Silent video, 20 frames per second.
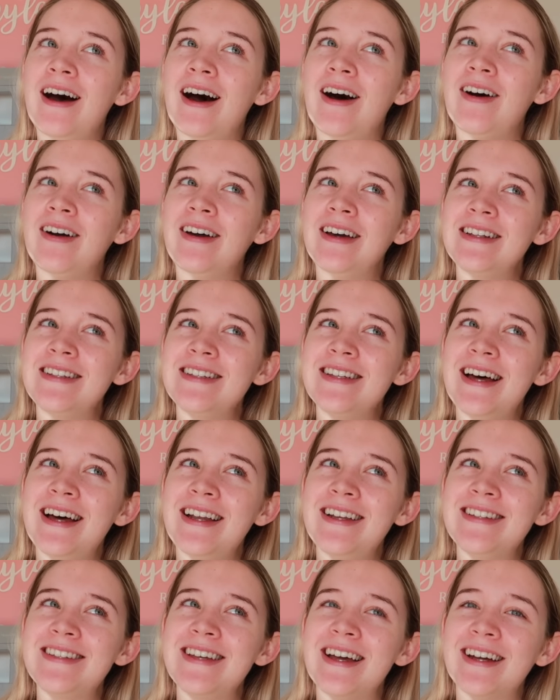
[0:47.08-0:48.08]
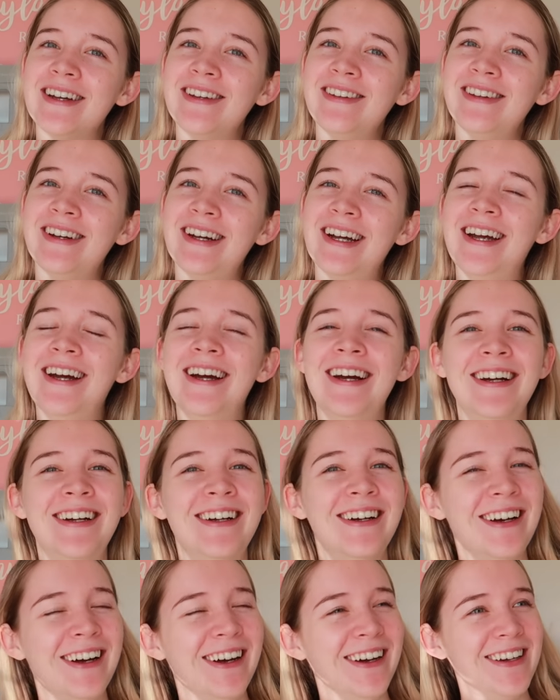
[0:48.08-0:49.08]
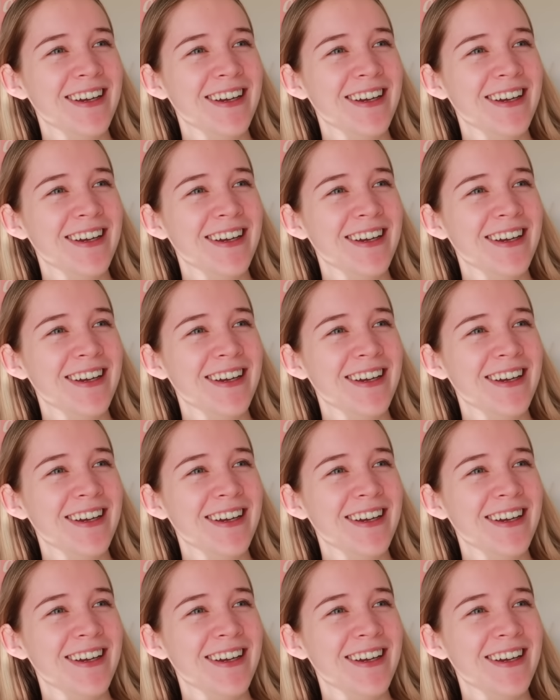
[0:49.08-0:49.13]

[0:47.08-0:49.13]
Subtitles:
I'll get to that in a second though.